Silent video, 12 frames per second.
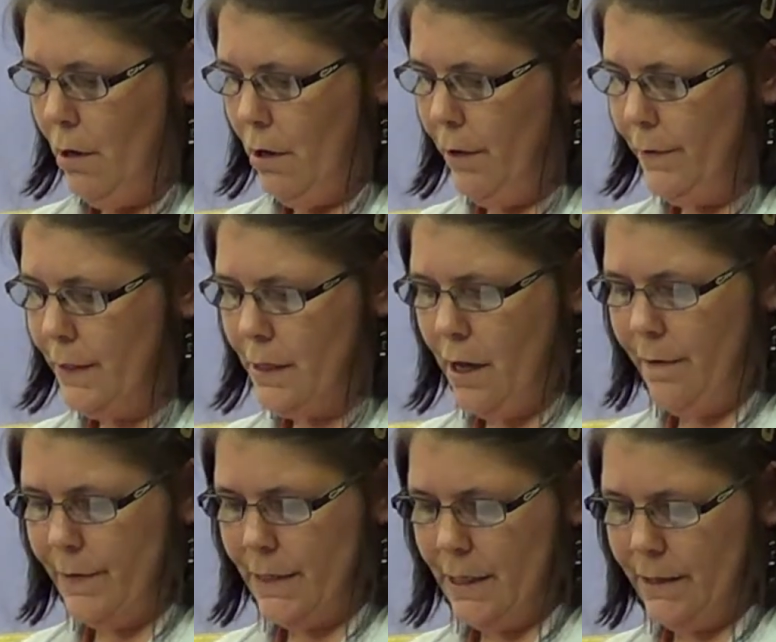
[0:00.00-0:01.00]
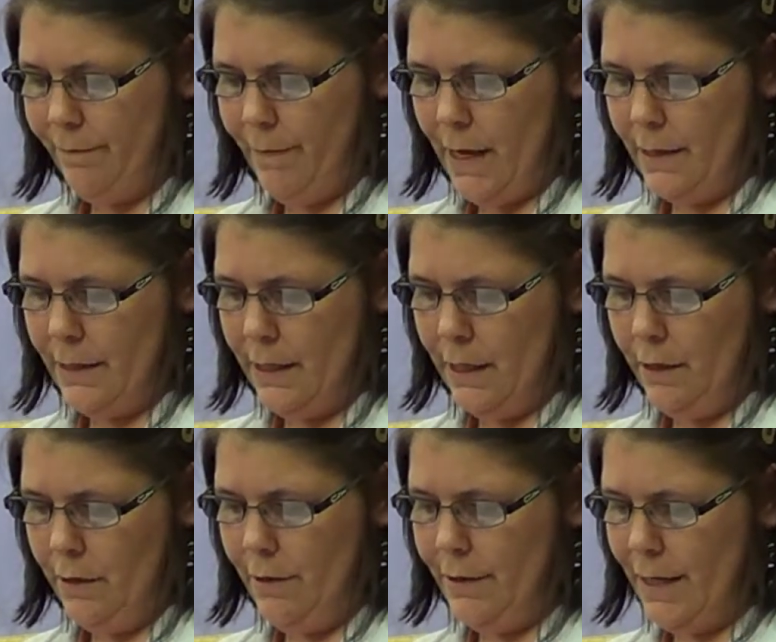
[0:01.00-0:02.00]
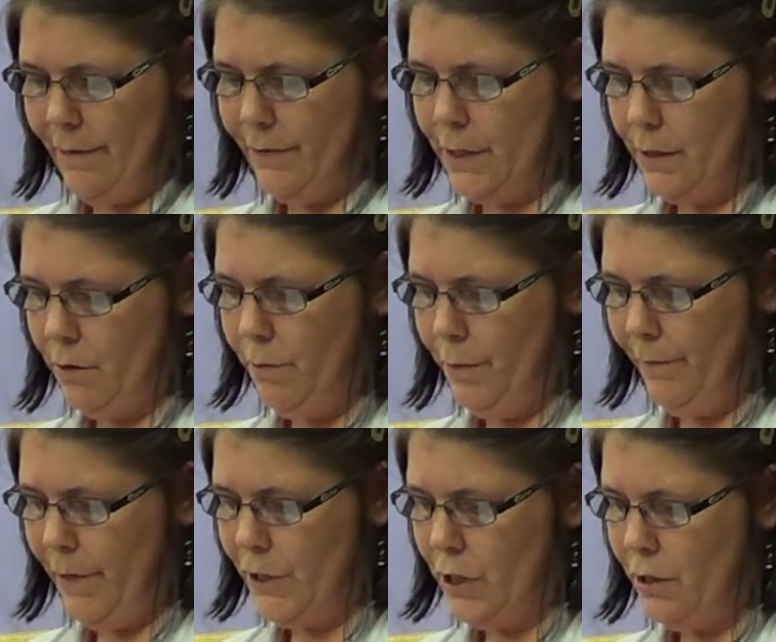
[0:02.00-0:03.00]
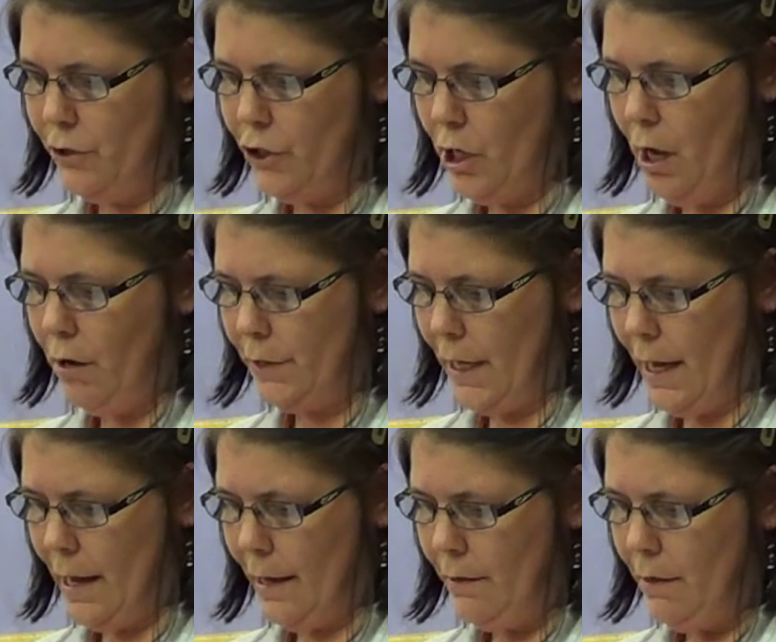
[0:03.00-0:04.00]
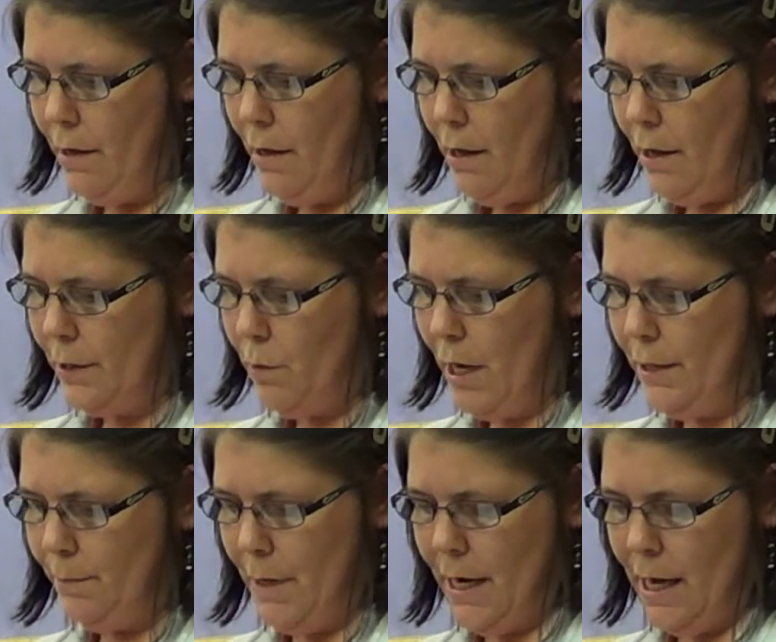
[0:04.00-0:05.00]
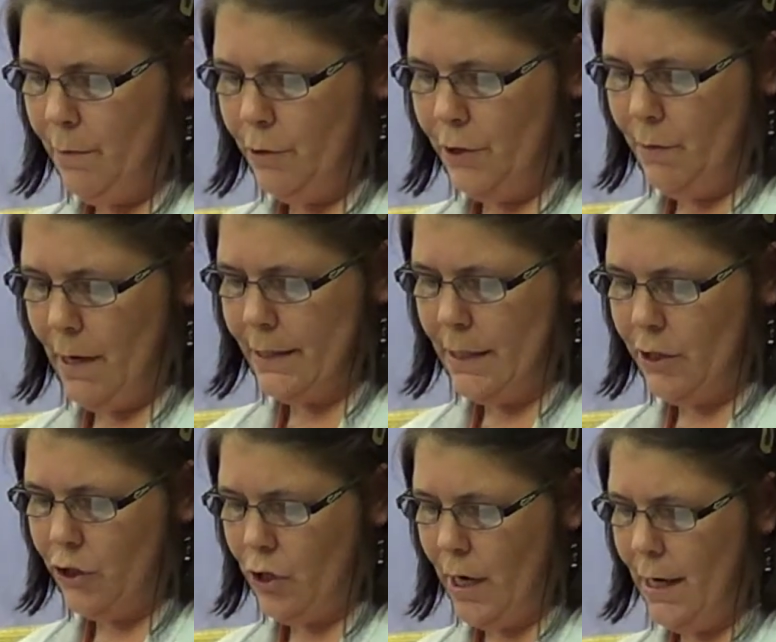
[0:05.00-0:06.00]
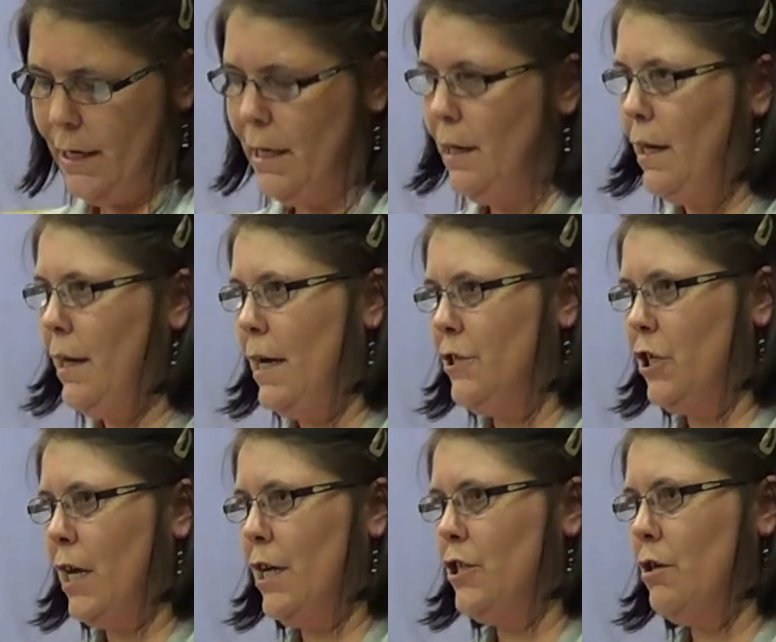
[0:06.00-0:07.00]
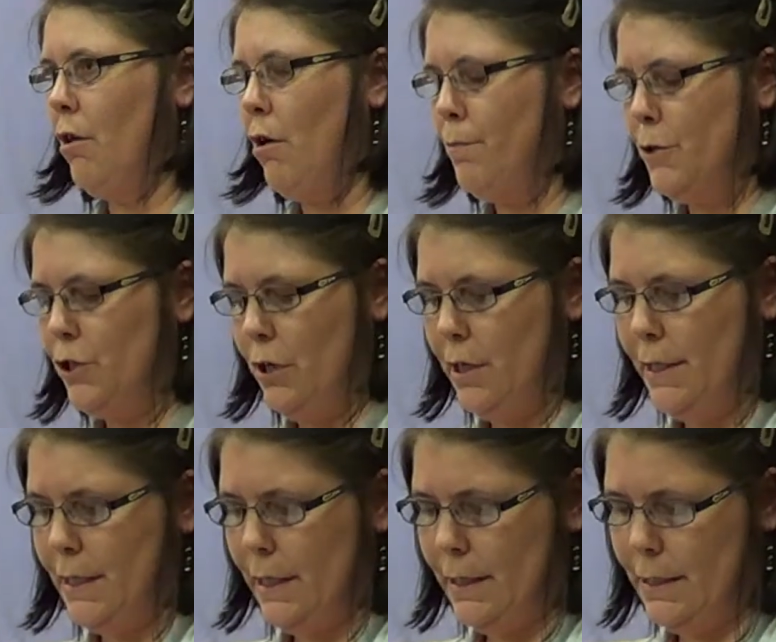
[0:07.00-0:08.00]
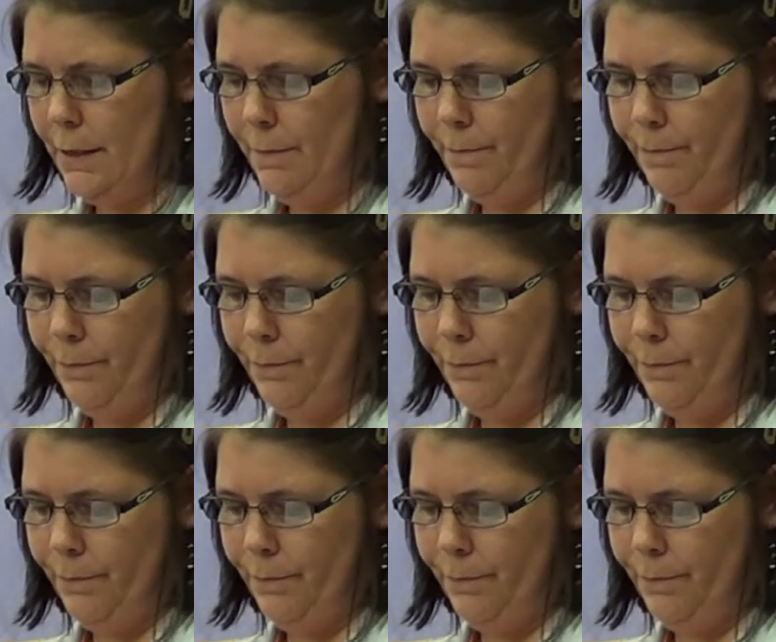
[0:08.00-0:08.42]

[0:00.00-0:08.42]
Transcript: Other services affected include after-school provision and childcare, as well as being able to access training and educational opportunities.